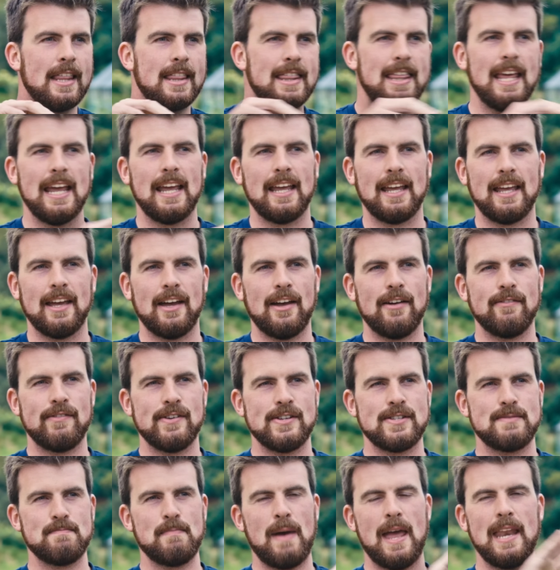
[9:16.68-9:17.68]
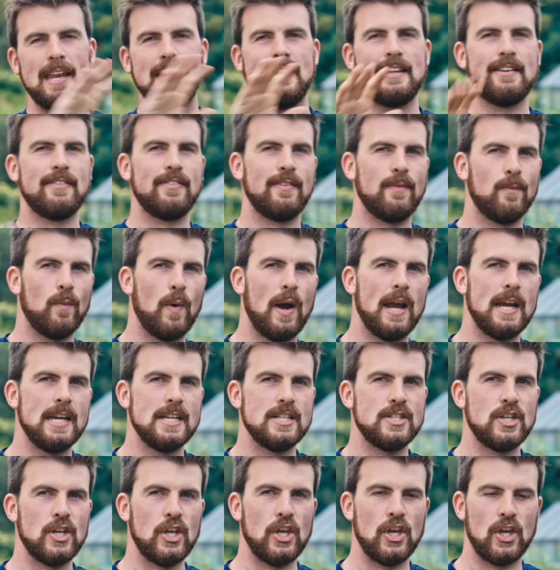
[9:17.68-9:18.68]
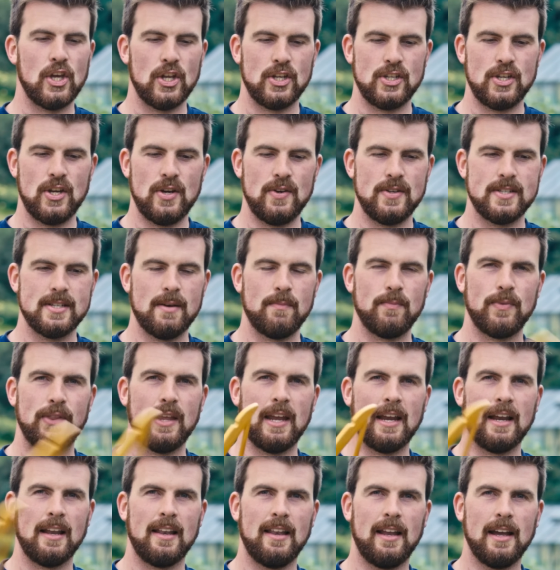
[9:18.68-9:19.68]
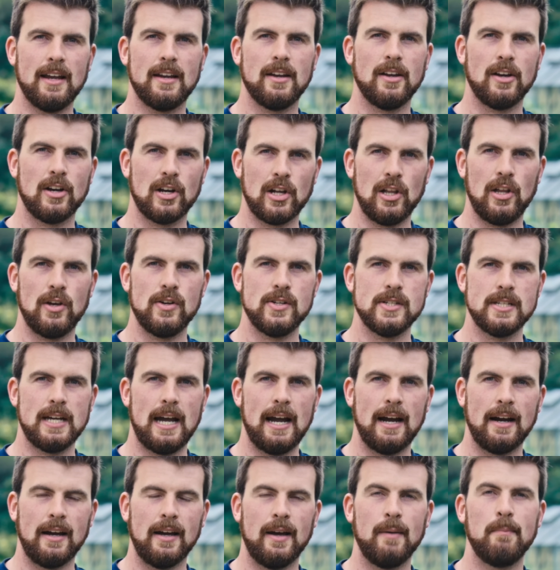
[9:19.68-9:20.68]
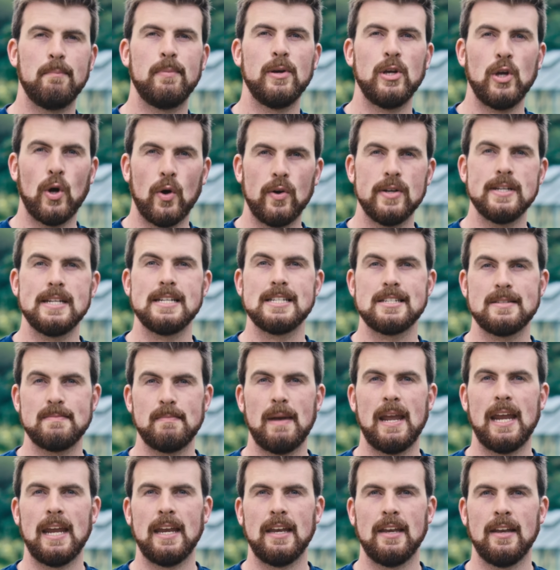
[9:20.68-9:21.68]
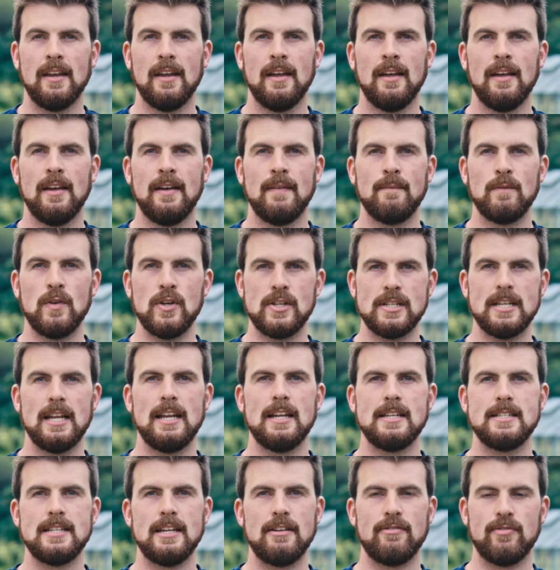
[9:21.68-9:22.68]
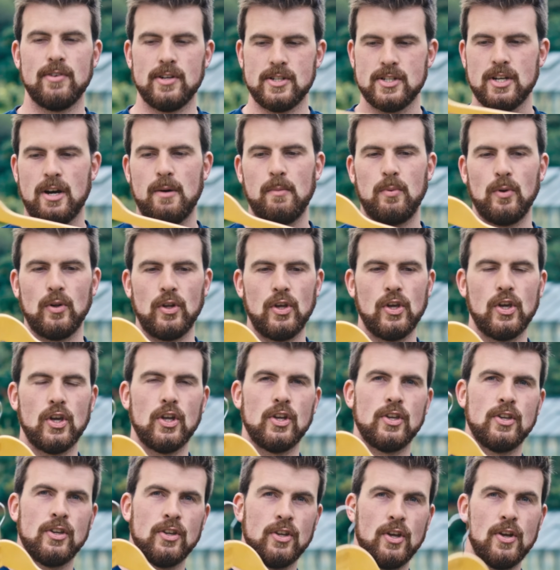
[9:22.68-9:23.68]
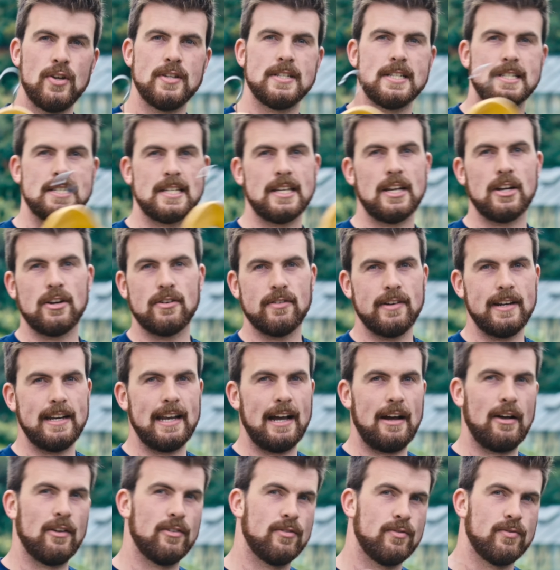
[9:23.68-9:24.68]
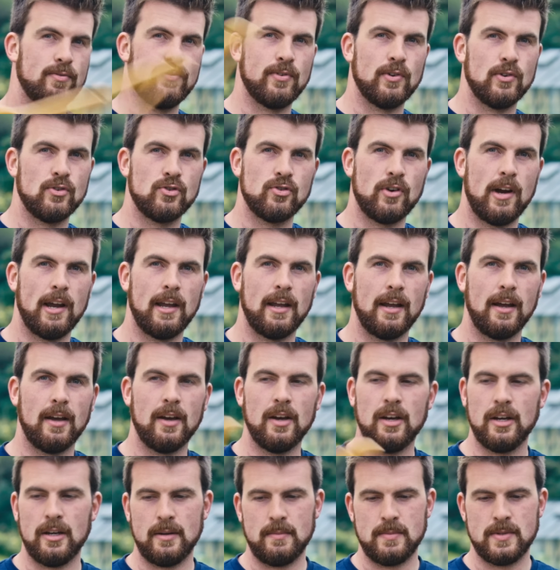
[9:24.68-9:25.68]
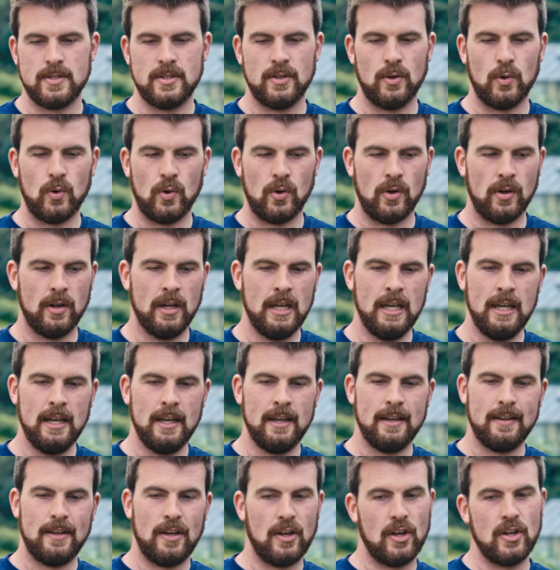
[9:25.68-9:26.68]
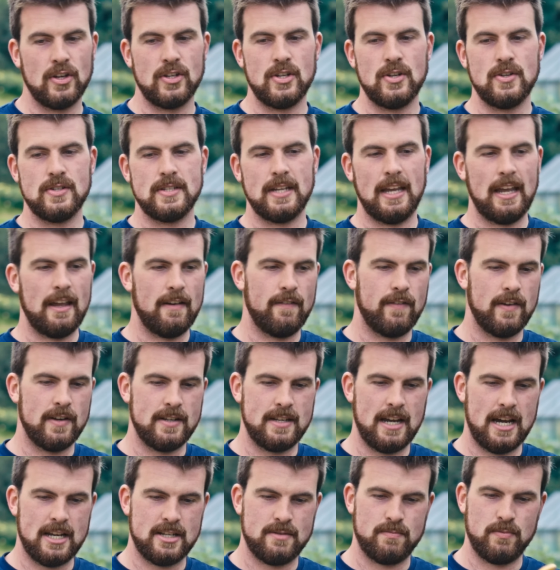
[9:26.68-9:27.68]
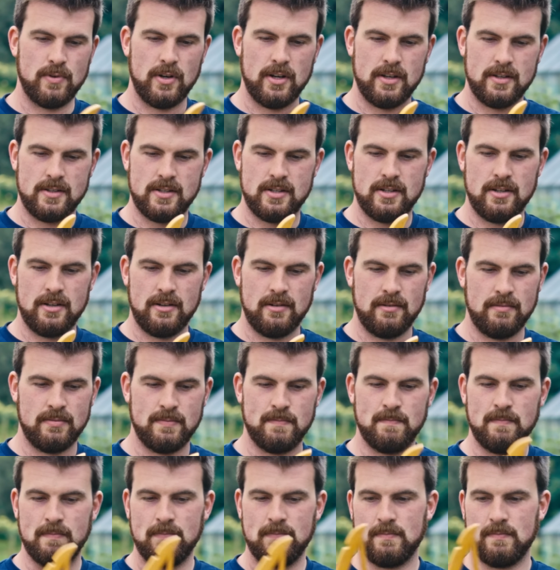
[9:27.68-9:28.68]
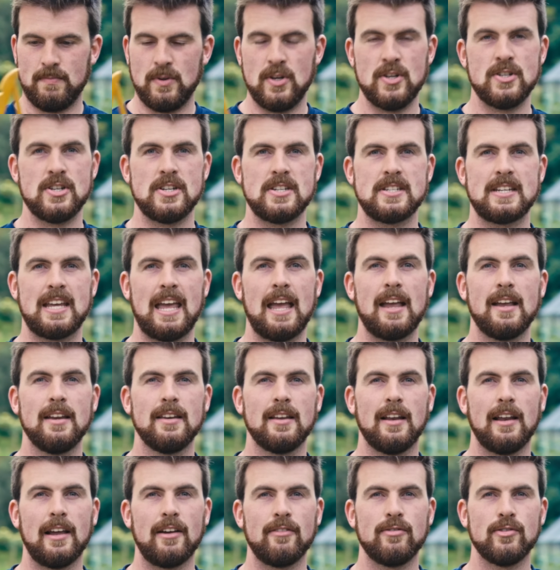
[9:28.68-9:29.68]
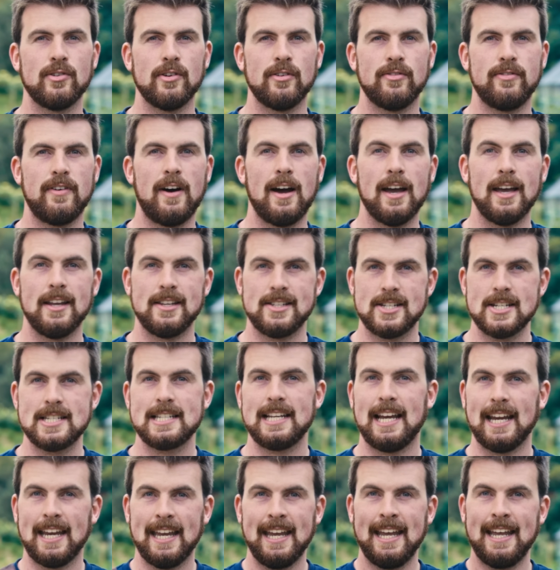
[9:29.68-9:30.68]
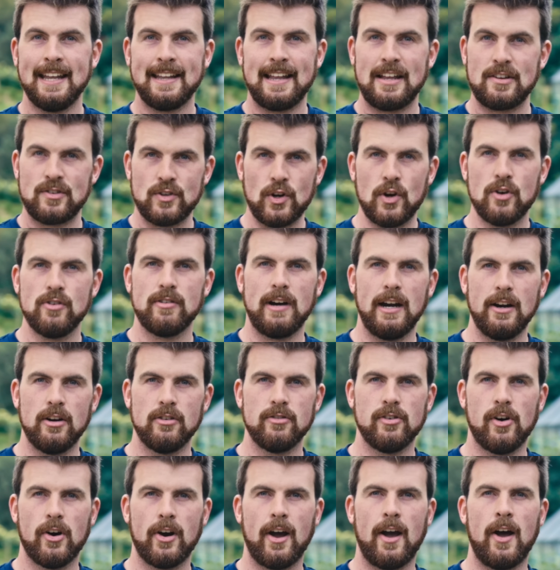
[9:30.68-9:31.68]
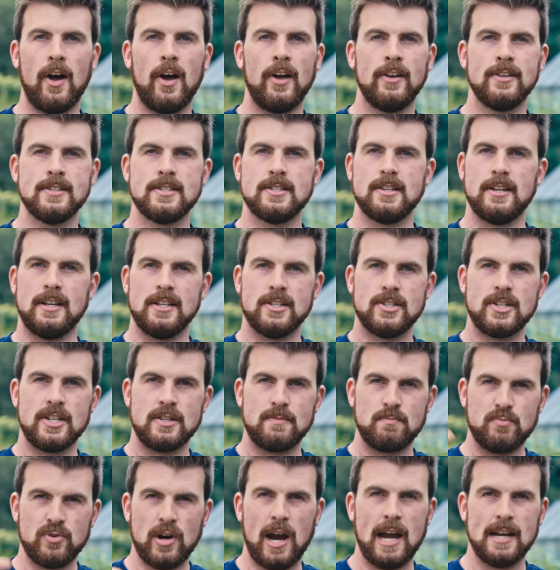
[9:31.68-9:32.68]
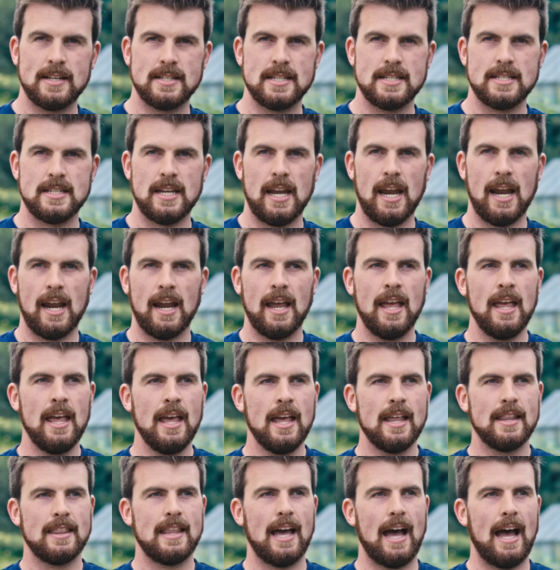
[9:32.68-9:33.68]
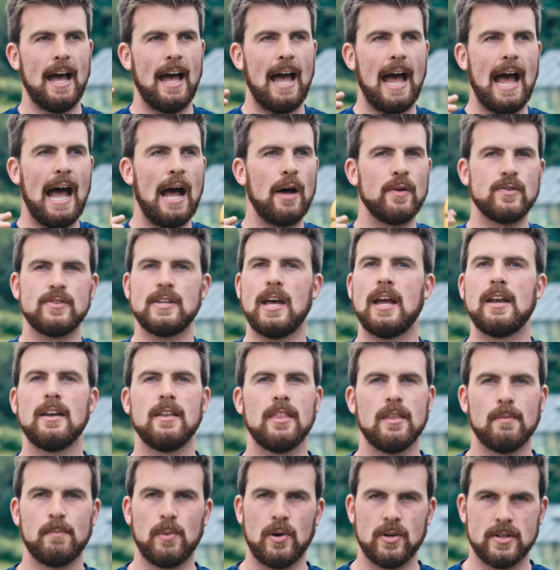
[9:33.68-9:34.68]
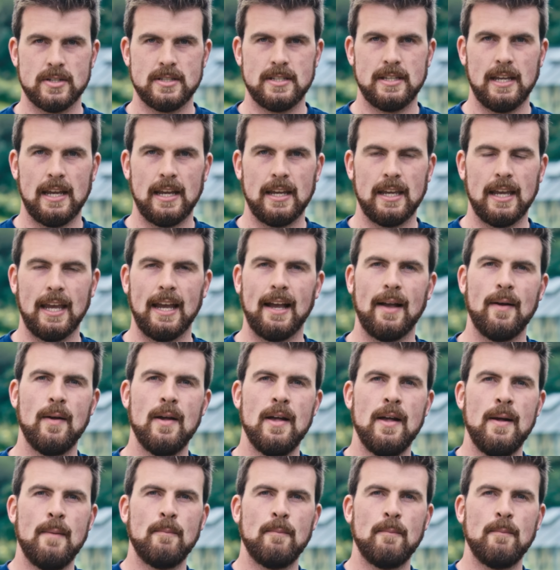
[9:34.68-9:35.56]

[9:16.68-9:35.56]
think of as many different ways that you could use something like a clothes hanger beyond its main utility. For example, you could use this in a greenhouse for drying herbs, or you could use it if you're desperate to use as kindling for a fire. Just like, there's no right or wrong answer, it's just practicing that outside of the box thinking.